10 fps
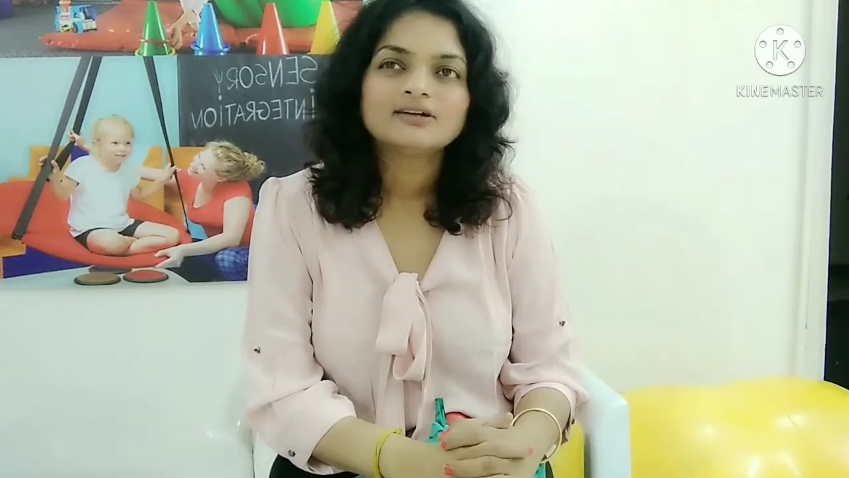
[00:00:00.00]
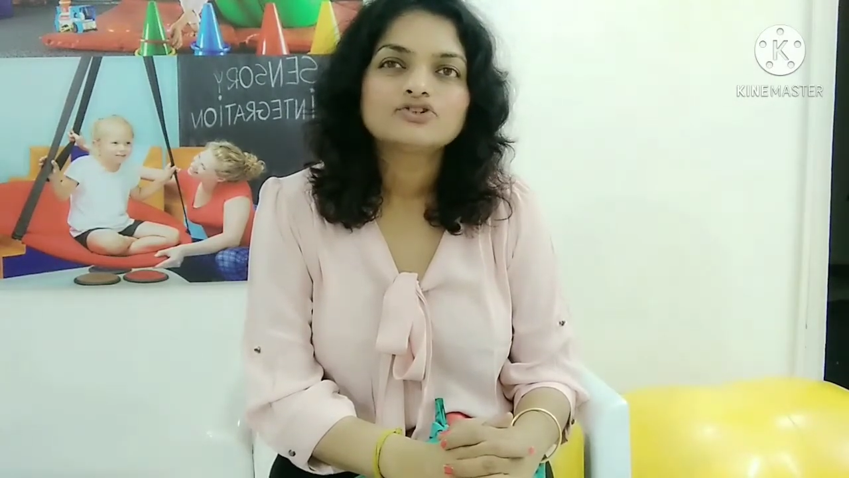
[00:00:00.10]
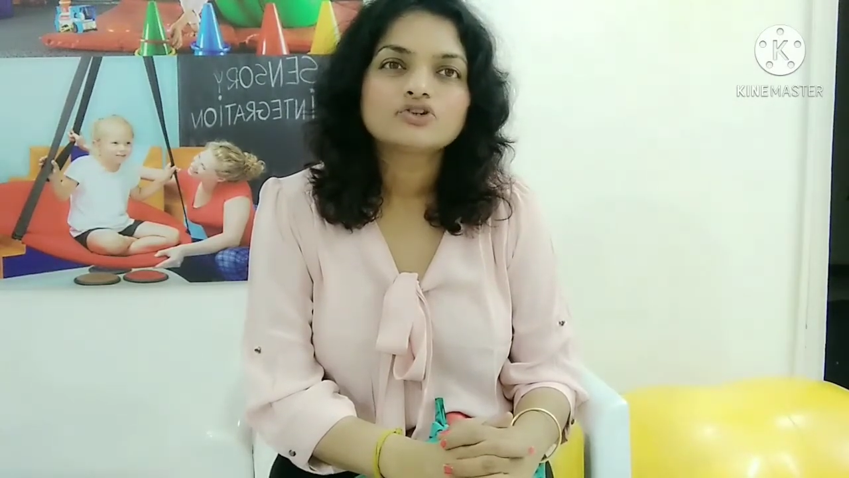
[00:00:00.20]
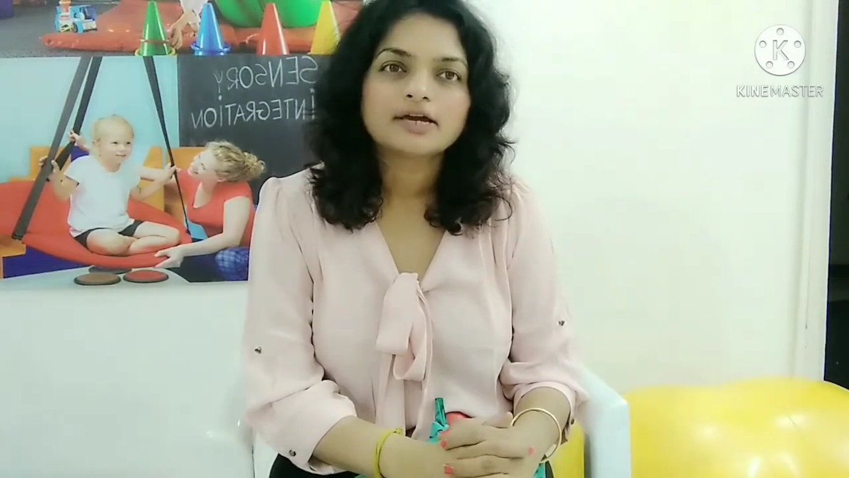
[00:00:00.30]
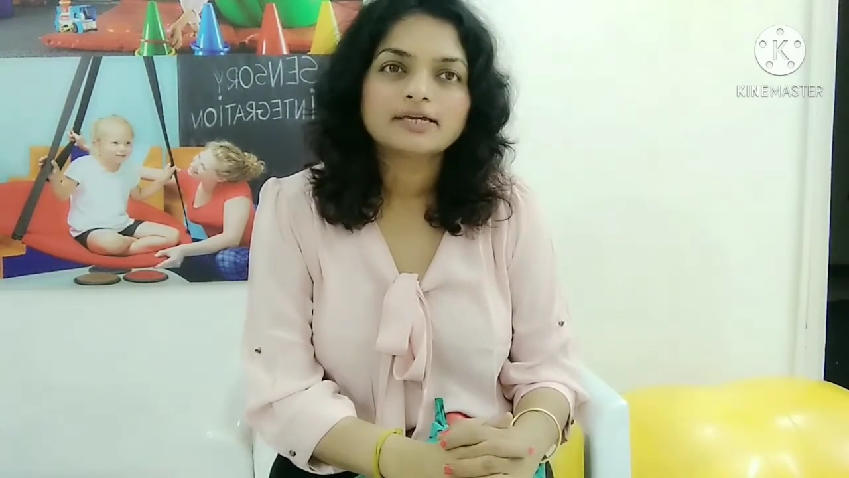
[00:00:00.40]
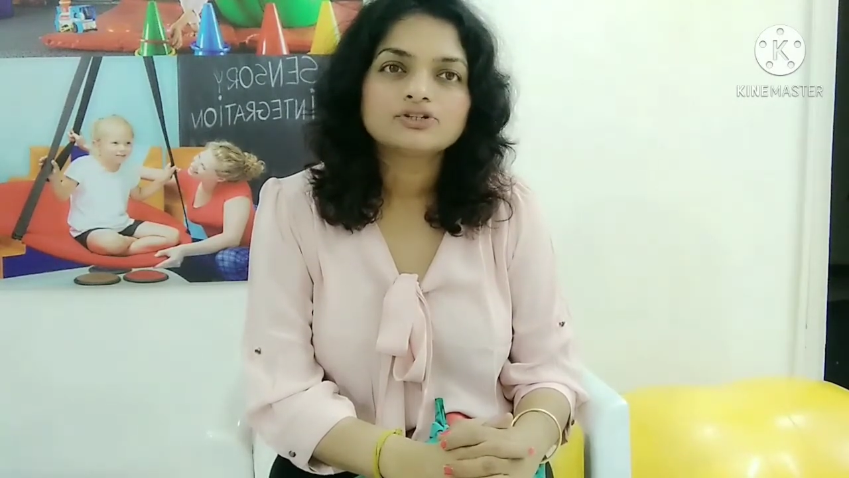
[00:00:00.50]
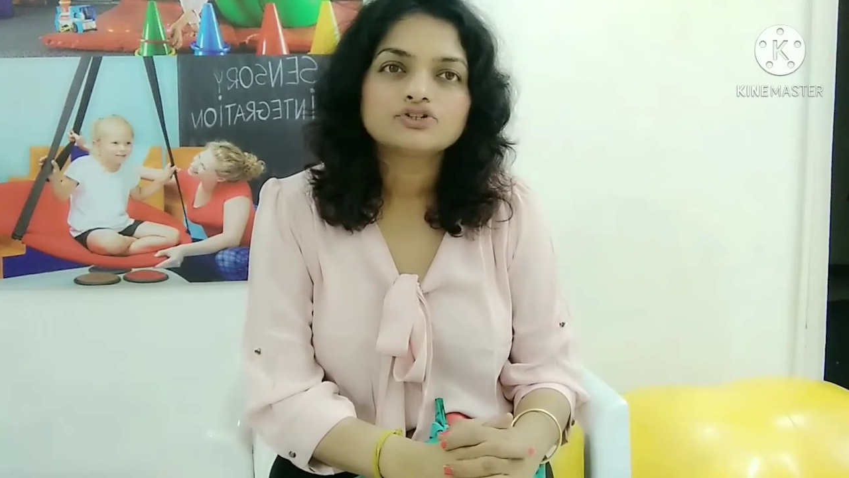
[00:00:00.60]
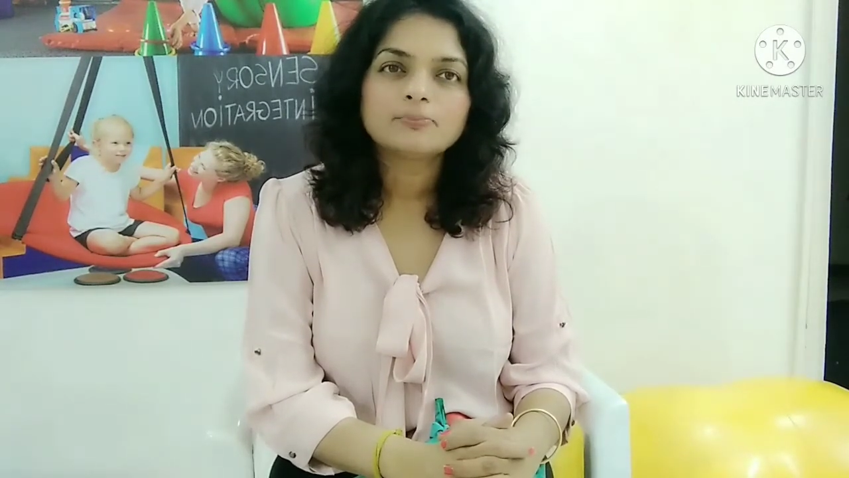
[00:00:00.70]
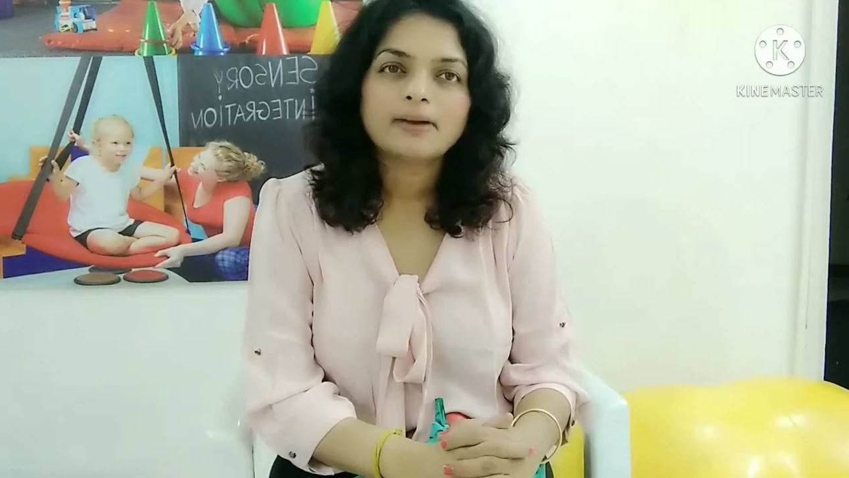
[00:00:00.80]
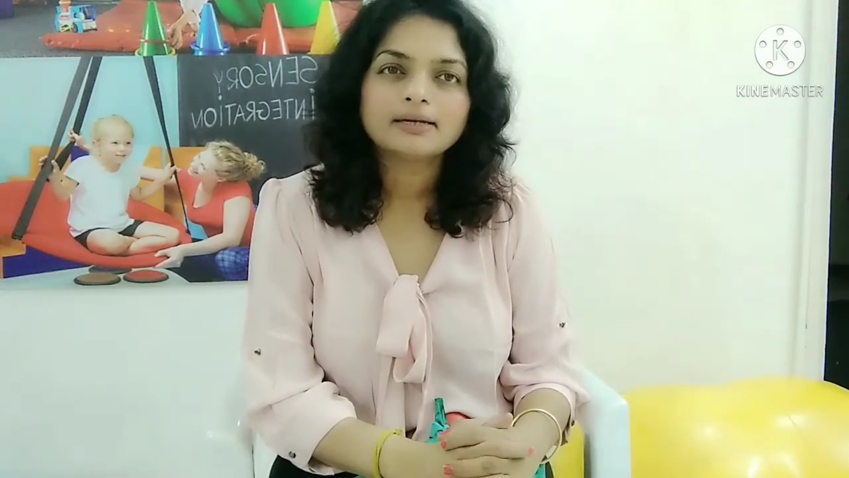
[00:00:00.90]
trying
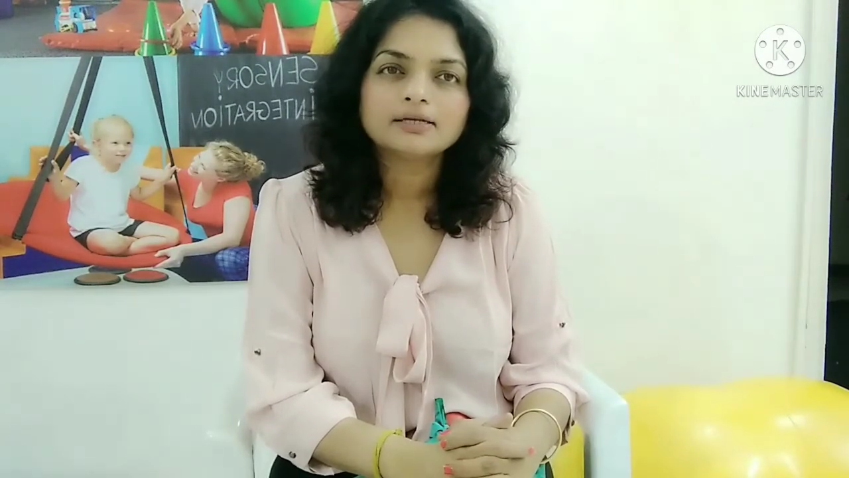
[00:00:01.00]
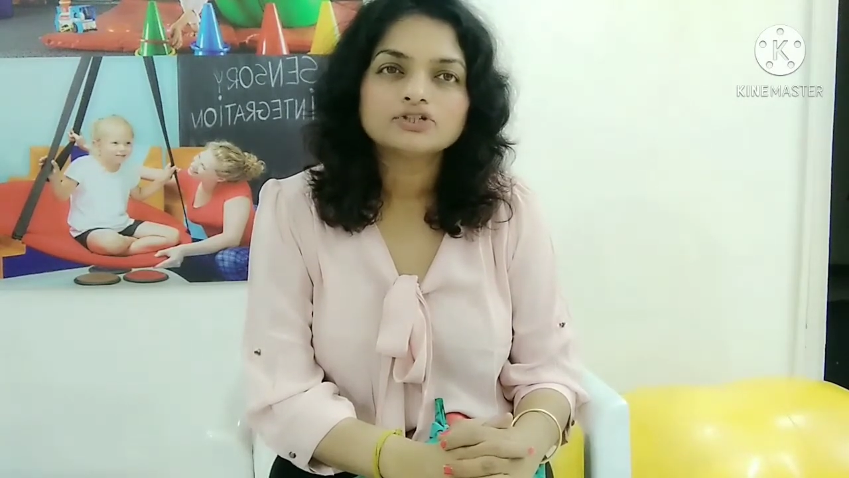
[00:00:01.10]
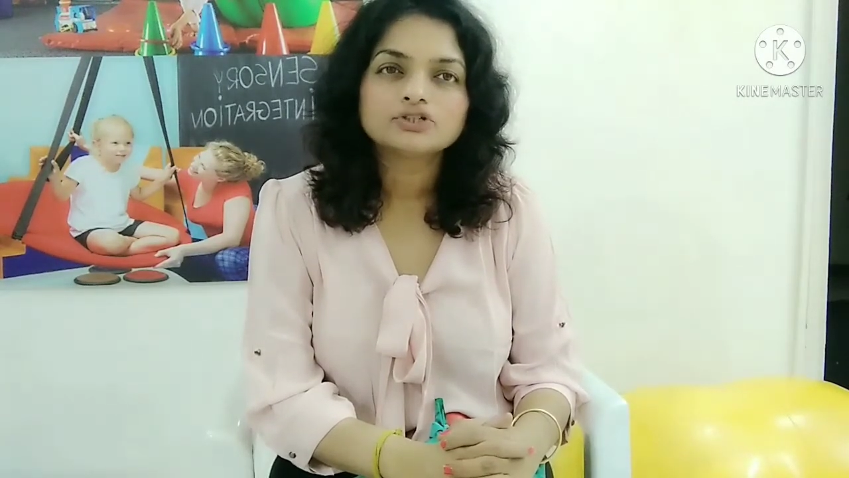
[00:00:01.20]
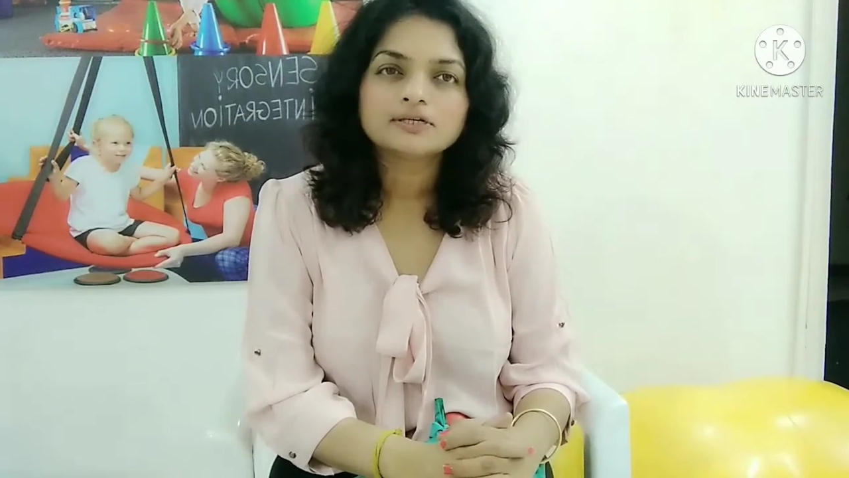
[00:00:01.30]
to manage